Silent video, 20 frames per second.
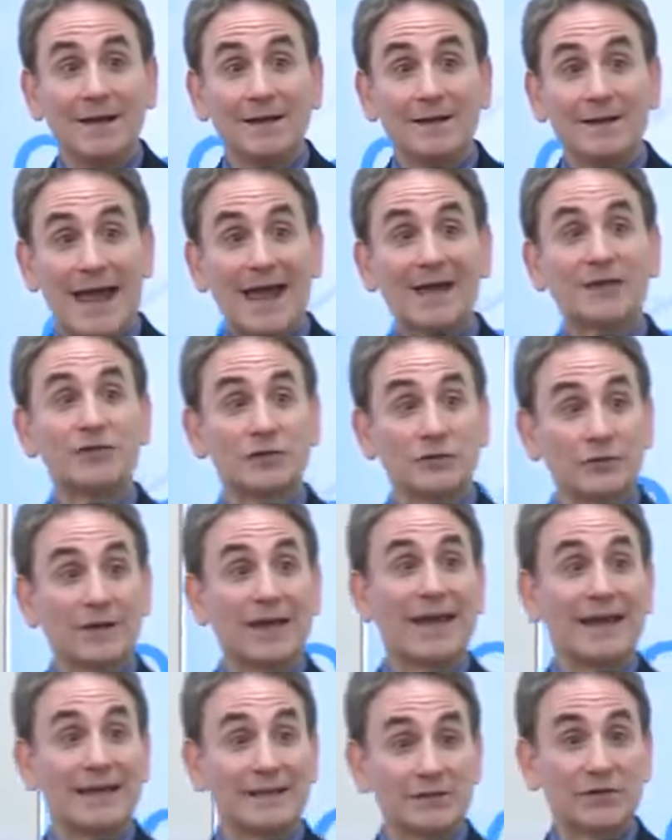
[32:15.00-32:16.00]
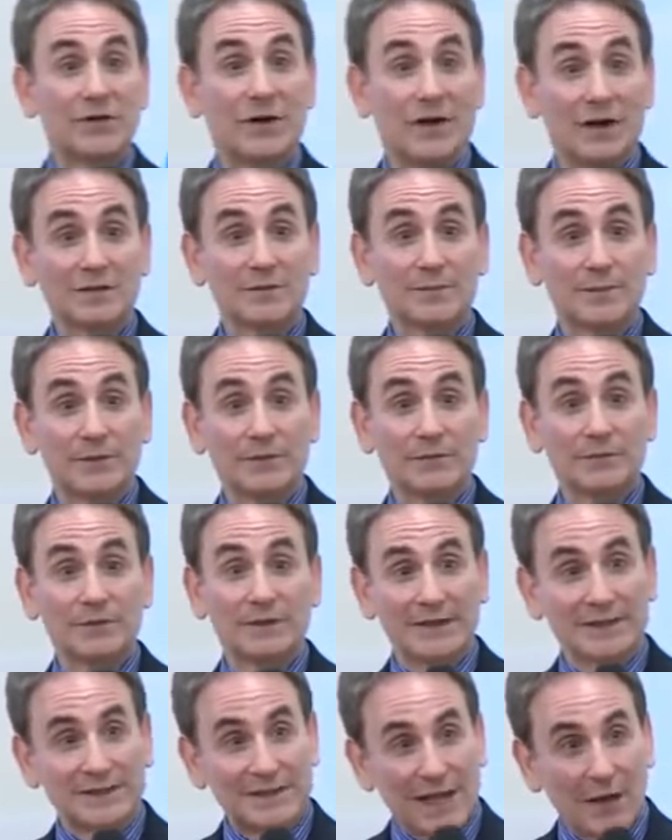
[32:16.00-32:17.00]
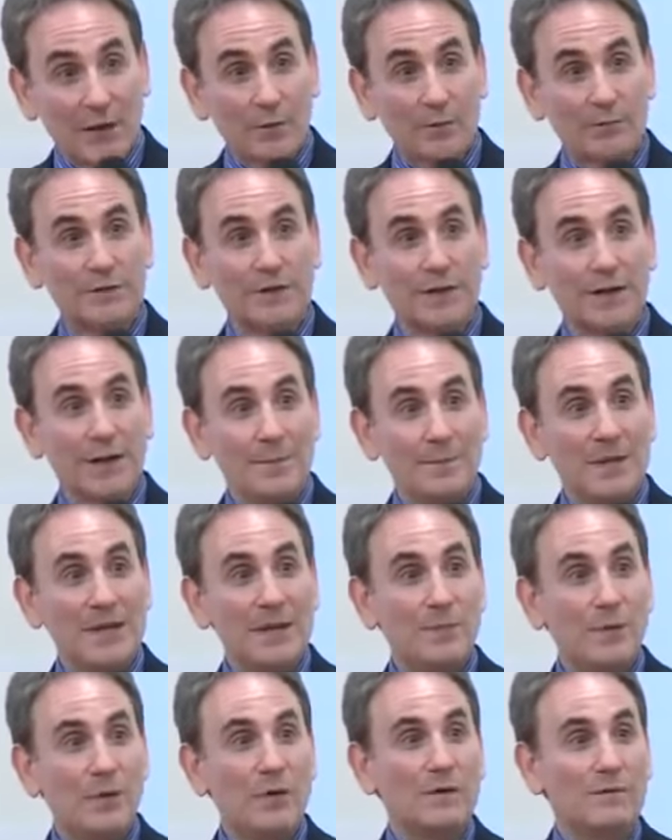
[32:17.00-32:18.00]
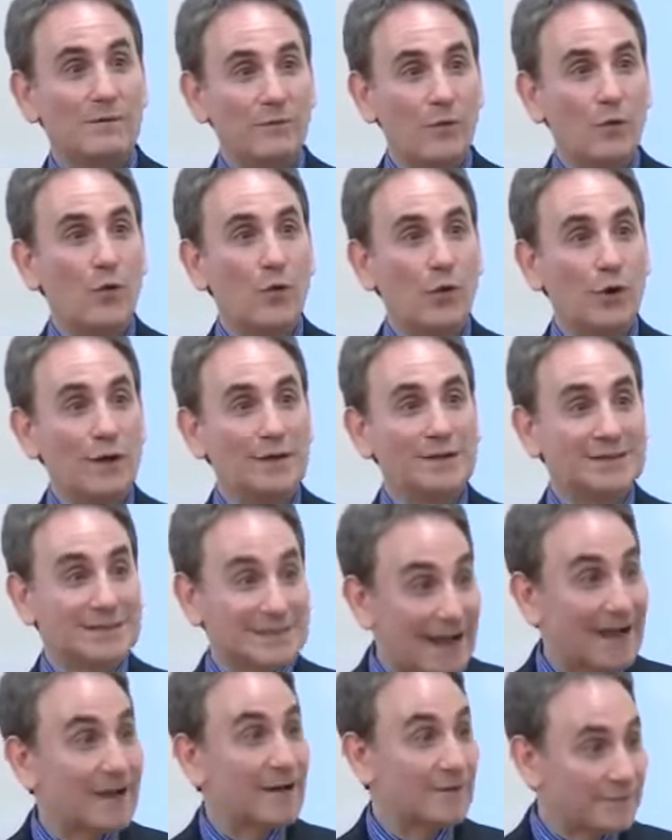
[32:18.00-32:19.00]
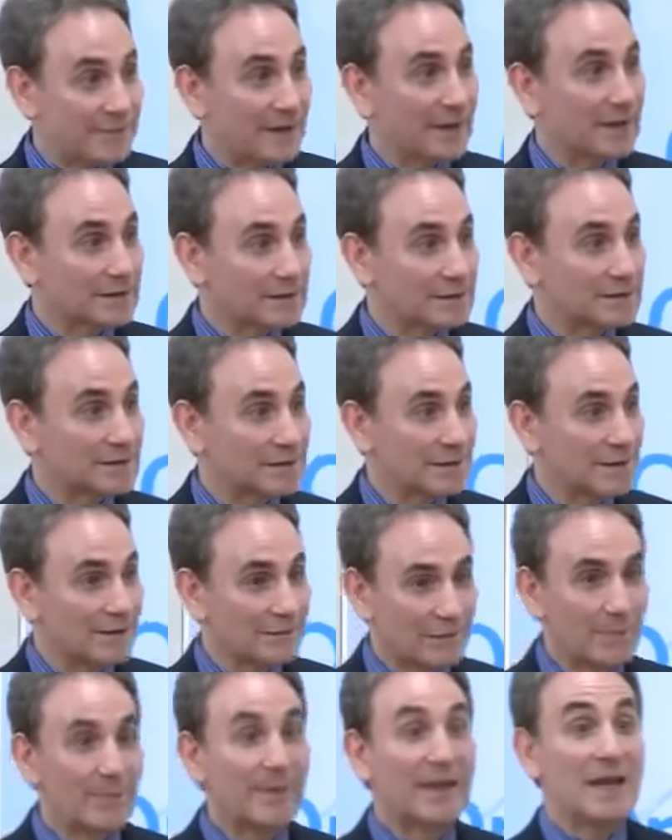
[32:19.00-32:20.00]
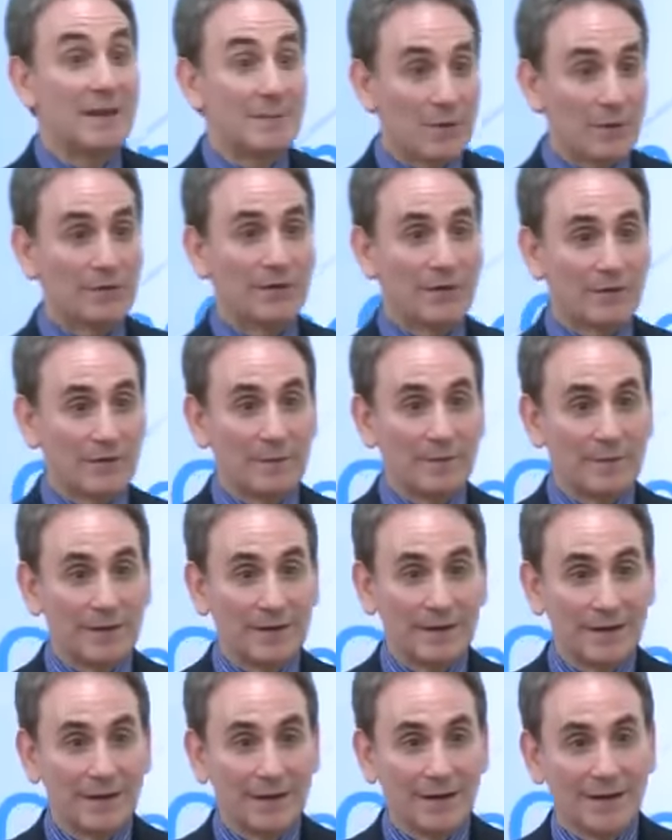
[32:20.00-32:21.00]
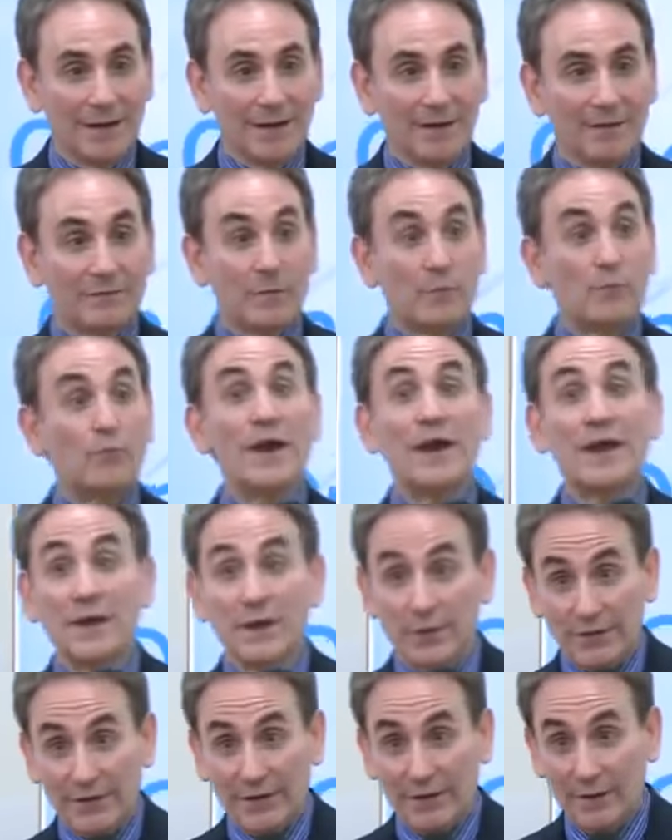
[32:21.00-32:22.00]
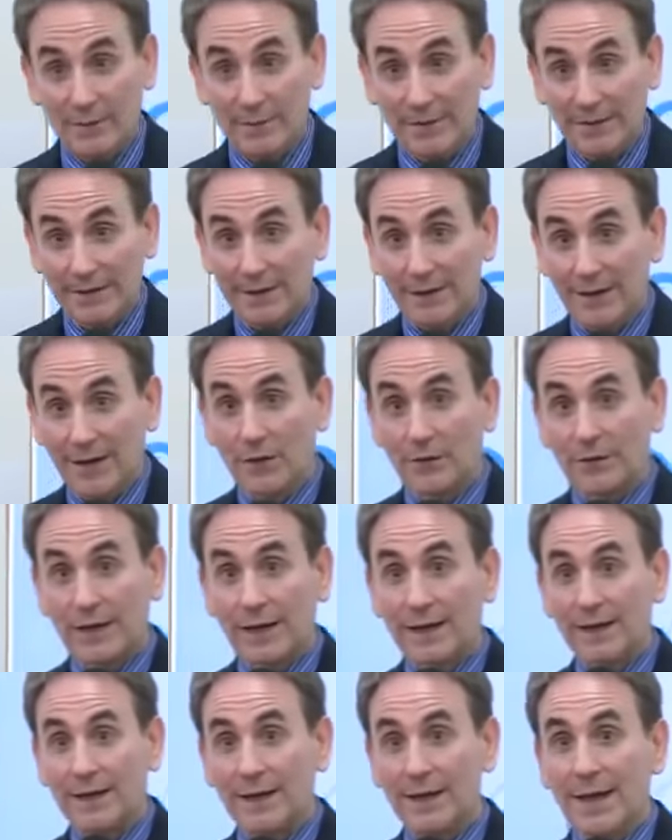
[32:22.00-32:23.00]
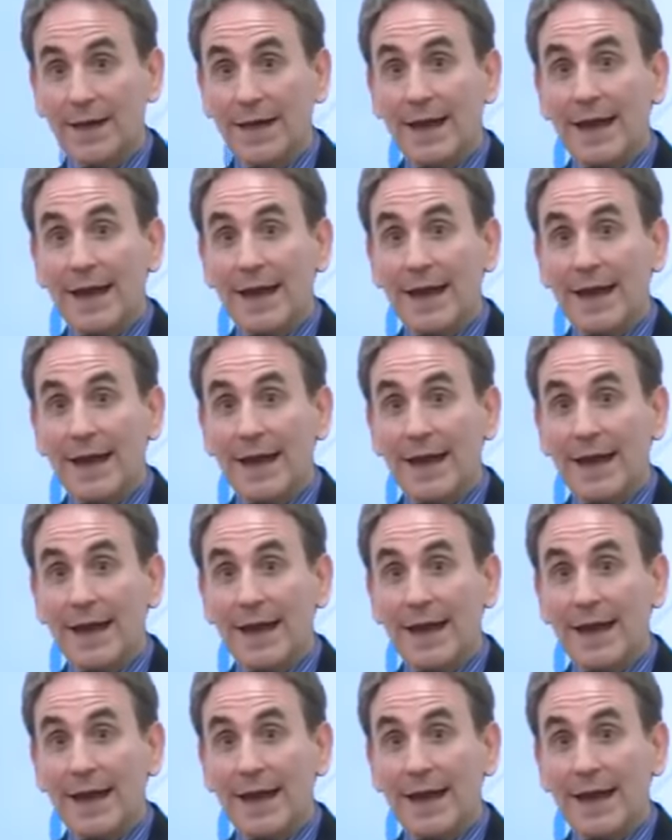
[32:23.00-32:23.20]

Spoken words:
national cancer hospitals, and it's helped people avoid side effects from chemotherapy, from radiotherapy. Okay?